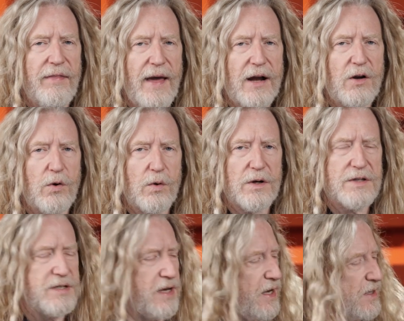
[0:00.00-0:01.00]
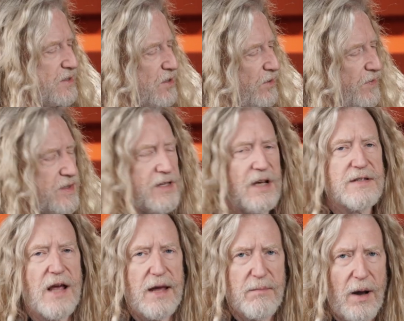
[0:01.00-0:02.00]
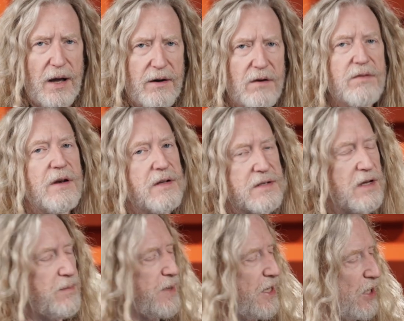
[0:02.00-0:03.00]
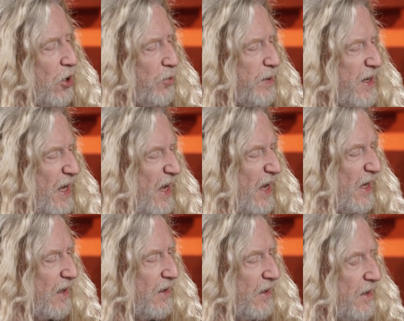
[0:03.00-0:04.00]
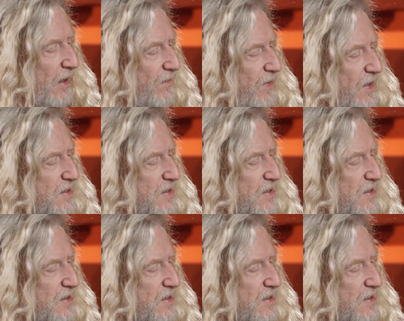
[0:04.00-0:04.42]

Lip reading: that chord says. So if it says A minor, then it's going to be an open A. If